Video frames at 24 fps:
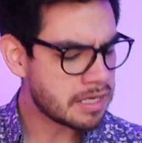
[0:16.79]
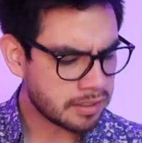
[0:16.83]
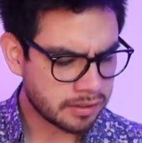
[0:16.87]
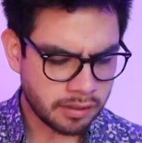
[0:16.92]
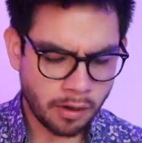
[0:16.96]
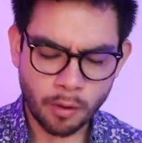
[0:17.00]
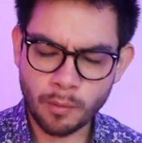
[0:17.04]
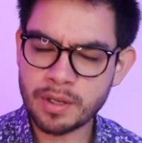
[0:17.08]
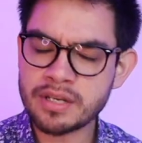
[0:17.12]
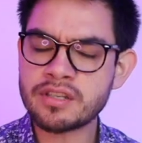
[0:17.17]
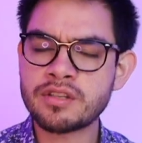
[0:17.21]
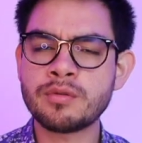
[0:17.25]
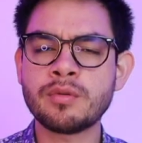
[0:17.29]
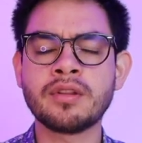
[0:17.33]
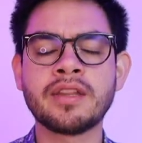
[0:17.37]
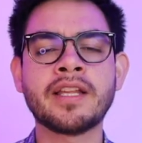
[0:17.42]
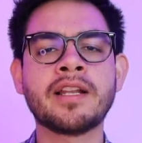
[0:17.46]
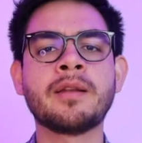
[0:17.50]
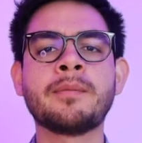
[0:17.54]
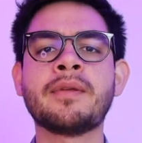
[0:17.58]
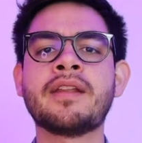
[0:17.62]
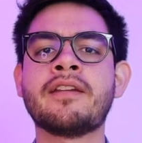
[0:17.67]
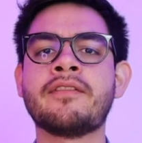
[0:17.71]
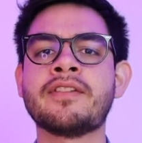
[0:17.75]
go into a
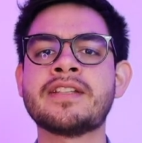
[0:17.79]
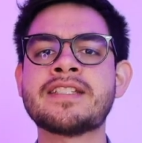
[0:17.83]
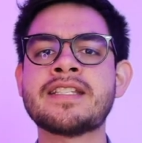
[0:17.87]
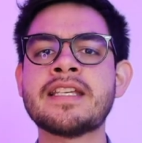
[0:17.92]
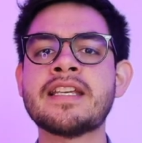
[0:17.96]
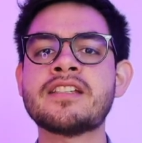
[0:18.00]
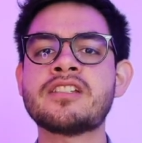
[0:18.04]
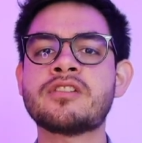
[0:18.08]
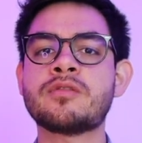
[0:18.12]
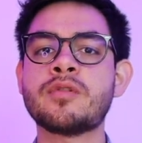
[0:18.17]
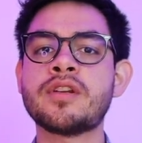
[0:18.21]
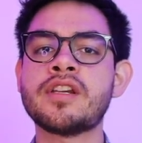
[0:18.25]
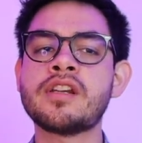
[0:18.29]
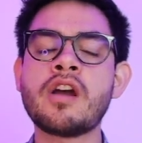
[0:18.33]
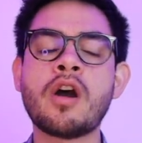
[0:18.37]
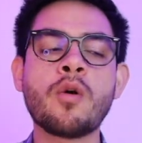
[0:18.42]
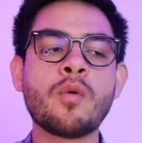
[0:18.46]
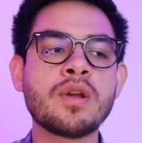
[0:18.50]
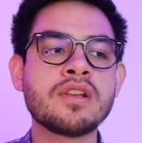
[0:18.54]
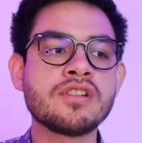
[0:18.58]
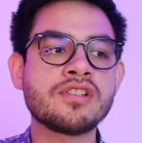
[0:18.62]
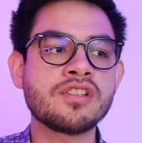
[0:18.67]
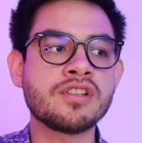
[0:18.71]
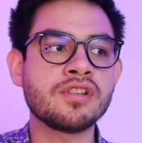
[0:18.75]
little bit of its history,
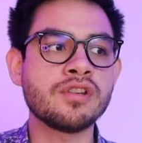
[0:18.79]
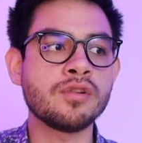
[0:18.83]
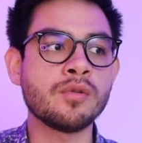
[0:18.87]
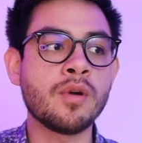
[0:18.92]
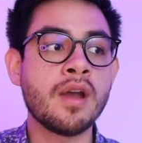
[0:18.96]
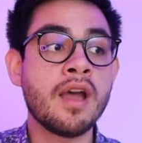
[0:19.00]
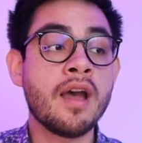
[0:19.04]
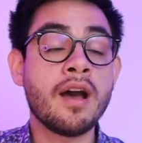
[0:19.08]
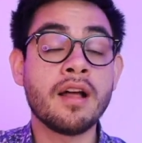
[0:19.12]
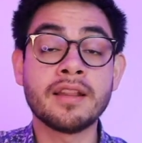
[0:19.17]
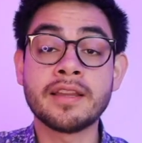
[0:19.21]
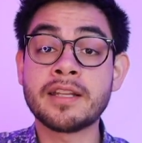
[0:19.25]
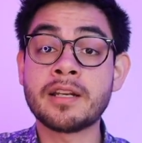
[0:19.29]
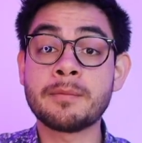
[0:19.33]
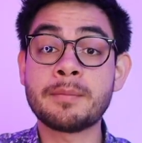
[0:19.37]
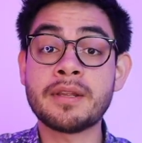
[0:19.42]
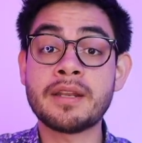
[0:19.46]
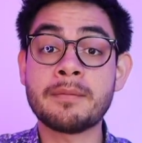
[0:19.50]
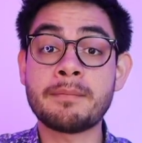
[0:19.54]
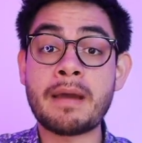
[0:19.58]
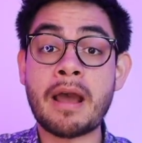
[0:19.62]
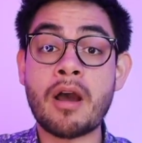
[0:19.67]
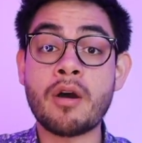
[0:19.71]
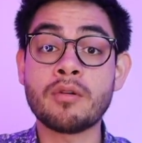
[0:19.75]
go into a little bit
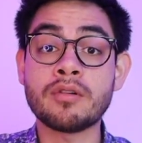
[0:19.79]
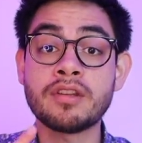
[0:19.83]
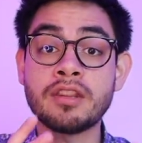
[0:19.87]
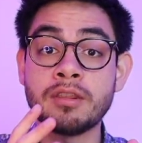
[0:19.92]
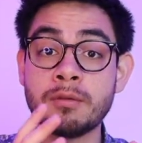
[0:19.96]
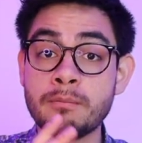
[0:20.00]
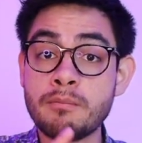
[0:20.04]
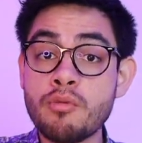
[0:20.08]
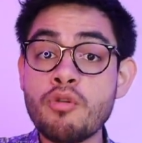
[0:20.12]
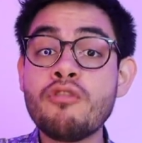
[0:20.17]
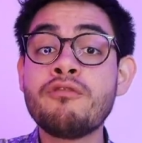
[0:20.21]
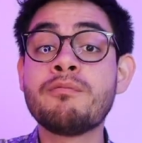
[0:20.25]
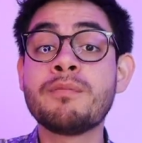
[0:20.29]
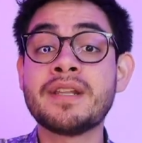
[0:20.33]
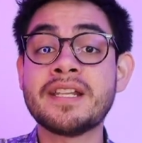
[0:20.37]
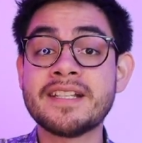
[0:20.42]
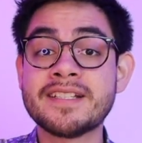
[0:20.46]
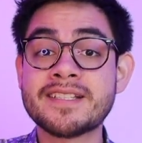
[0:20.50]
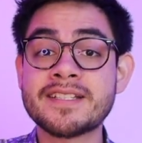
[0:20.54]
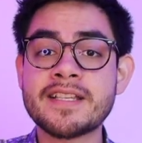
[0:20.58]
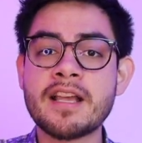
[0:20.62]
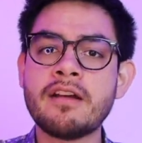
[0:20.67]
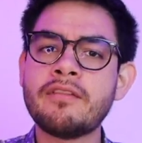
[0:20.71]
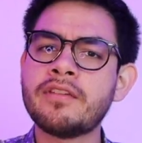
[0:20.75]
about the movement
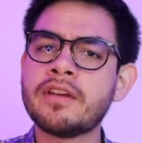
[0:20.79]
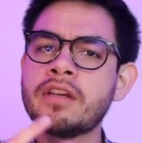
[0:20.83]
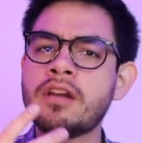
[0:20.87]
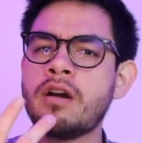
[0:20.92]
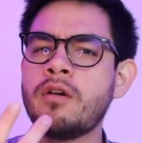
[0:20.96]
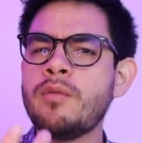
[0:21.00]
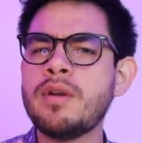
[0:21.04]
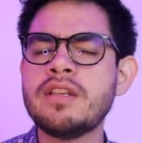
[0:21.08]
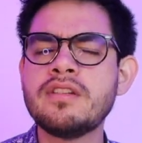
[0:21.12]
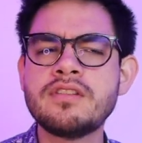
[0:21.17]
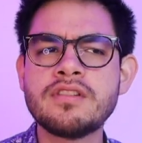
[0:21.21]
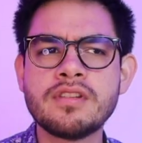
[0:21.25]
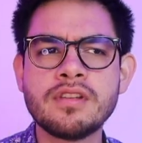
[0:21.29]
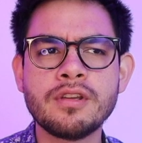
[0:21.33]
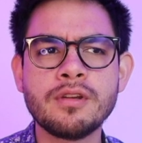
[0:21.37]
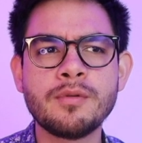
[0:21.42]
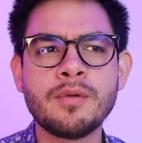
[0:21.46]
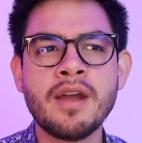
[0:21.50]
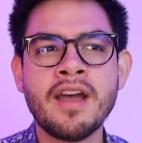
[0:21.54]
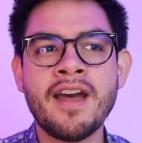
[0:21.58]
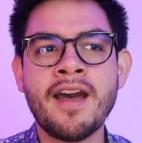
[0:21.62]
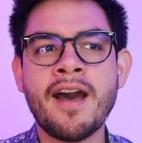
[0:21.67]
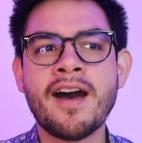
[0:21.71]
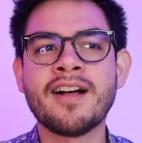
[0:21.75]
itself, and go
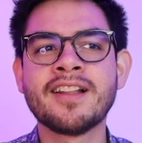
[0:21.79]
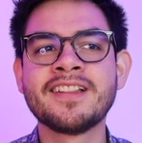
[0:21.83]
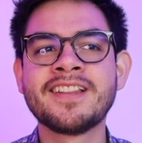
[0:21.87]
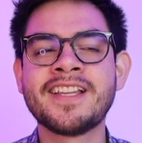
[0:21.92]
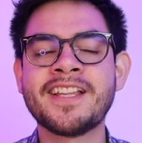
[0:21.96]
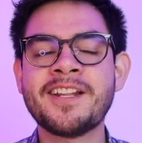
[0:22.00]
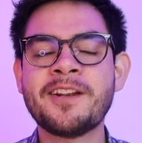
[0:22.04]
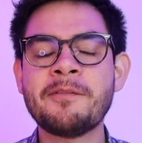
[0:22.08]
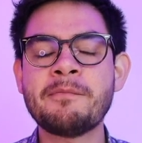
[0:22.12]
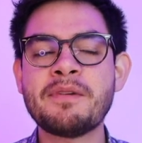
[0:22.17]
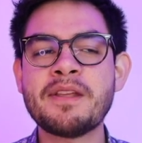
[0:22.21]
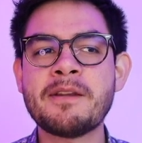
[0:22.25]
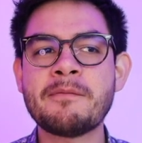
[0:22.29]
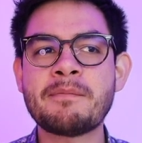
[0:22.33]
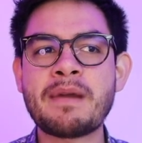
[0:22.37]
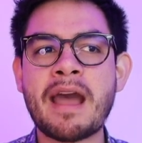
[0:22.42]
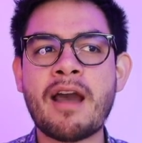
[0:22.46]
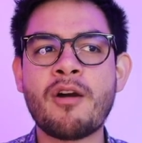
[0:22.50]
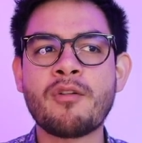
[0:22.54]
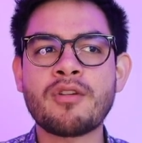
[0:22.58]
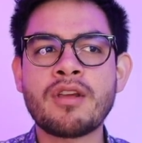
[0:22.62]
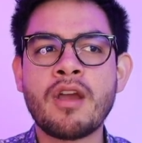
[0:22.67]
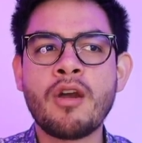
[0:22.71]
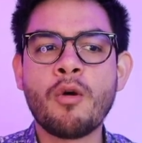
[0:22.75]
into a little bit
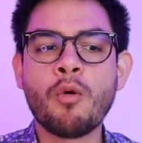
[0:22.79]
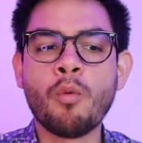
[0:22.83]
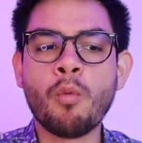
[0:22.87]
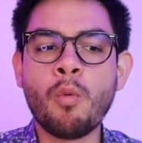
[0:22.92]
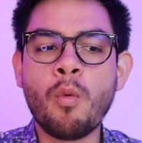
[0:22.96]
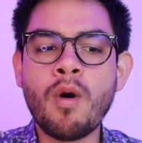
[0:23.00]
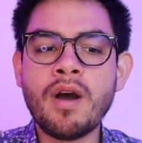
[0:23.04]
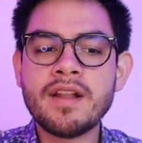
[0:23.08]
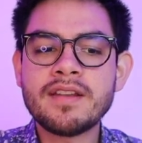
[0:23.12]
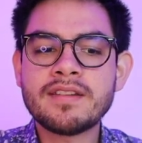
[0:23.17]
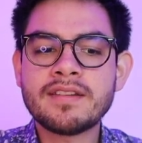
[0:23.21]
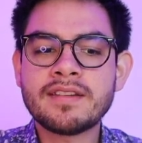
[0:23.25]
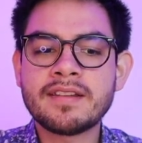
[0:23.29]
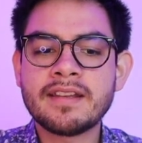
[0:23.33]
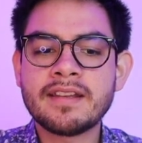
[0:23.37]
about what